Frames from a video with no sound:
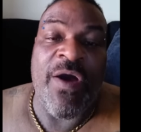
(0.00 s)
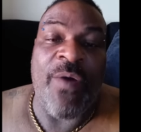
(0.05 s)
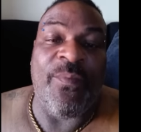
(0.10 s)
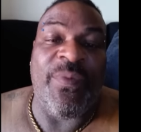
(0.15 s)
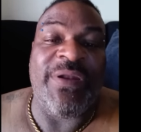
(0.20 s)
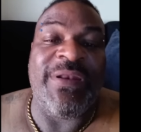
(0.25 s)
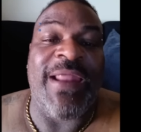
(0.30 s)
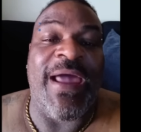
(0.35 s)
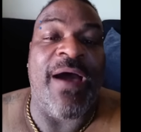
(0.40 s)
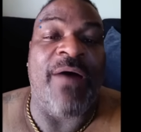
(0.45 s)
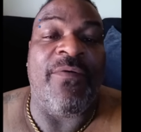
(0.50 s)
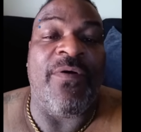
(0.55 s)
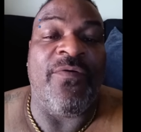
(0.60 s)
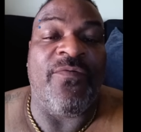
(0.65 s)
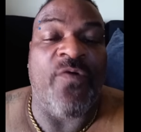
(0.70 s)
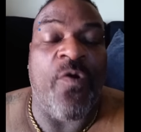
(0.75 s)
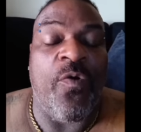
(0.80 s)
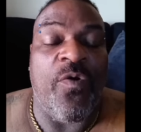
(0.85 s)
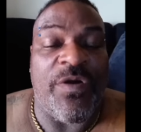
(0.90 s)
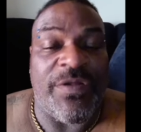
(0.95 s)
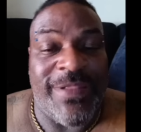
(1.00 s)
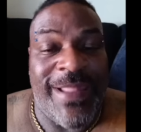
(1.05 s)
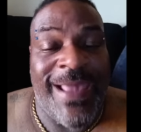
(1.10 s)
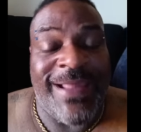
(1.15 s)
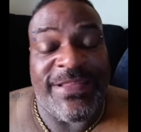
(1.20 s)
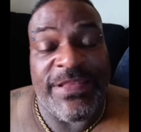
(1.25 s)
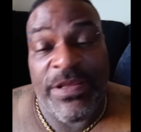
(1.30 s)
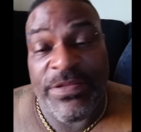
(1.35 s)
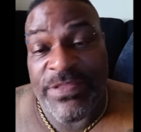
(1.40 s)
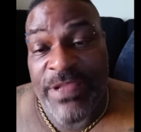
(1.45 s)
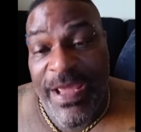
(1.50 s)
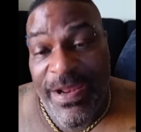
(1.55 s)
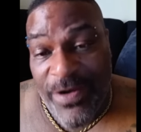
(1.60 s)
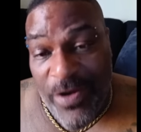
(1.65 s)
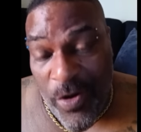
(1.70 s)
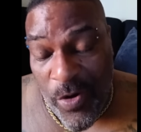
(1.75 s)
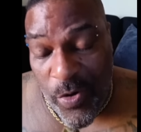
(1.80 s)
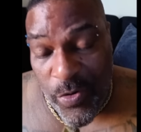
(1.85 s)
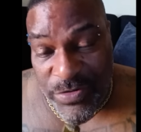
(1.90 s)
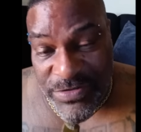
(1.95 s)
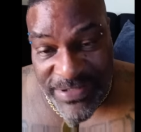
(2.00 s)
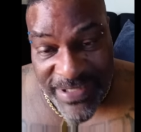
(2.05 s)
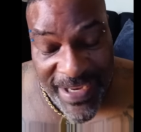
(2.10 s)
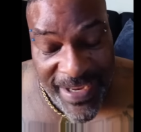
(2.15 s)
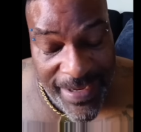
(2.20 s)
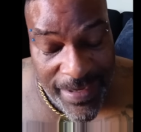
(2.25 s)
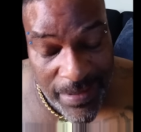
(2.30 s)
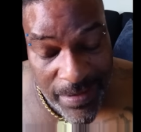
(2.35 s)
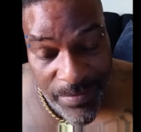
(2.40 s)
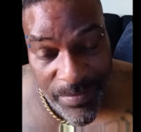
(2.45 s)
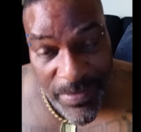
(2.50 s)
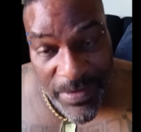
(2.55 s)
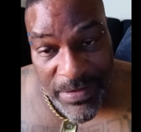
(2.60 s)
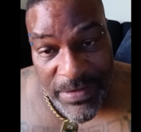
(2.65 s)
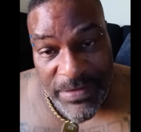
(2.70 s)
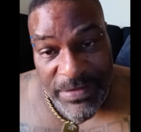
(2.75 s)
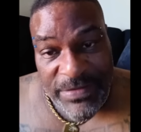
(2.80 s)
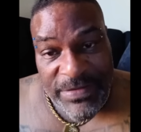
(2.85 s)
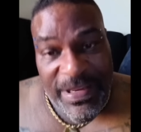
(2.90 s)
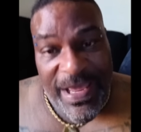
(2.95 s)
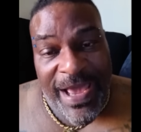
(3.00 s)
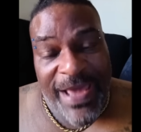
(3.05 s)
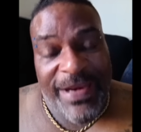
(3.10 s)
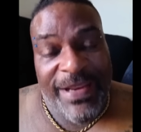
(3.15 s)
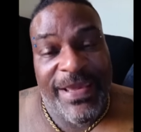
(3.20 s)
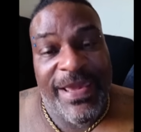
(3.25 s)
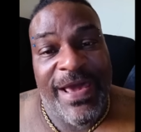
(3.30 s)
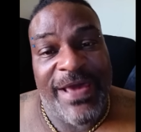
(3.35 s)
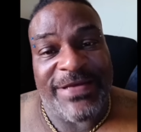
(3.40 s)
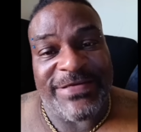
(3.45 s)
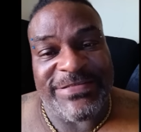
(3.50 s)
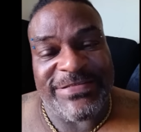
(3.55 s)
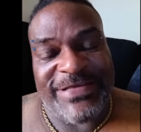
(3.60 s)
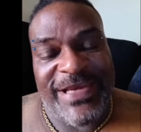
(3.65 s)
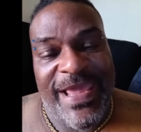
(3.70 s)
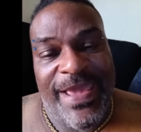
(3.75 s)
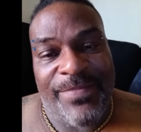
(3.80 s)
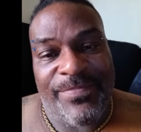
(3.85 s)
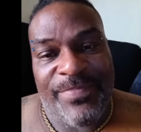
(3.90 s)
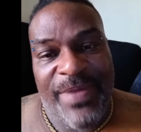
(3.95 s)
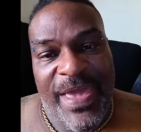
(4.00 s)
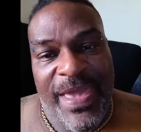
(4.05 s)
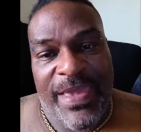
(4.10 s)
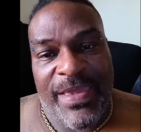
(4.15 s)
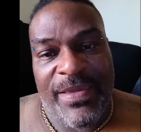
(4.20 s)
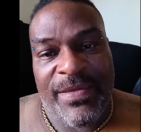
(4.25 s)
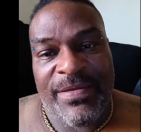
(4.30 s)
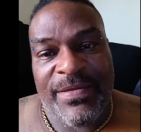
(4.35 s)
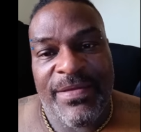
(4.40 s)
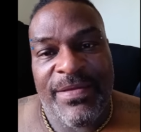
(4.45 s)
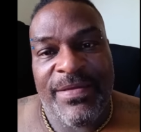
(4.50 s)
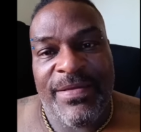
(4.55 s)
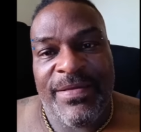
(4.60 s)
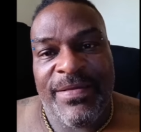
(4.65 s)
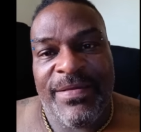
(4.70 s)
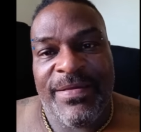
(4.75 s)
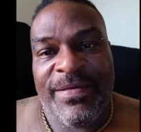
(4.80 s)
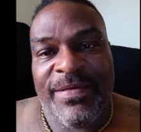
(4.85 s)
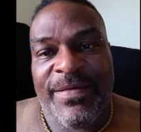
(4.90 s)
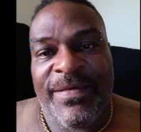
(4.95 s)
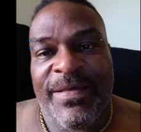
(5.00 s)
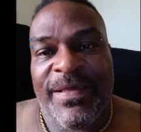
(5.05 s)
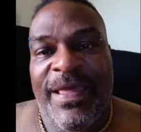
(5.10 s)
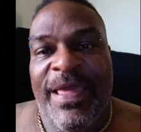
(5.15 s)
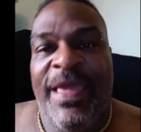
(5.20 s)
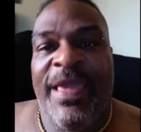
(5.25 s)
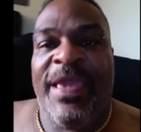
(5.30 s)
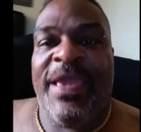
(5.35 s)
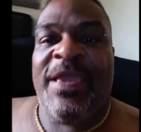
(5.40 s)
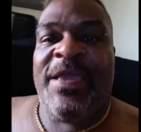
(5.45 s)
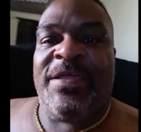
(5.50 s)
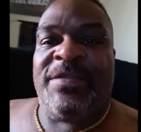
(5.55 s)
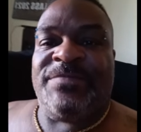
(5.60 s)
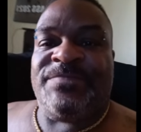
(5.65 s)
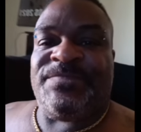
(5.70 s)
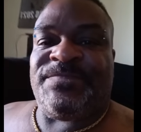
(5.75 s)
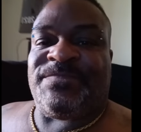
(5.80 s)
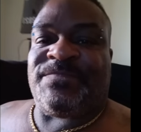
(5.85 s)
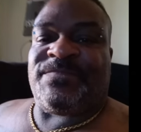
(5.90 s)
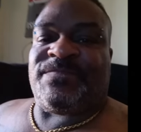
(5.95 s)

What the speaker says: But now, of course, the whole time, I done kind of snapped back. And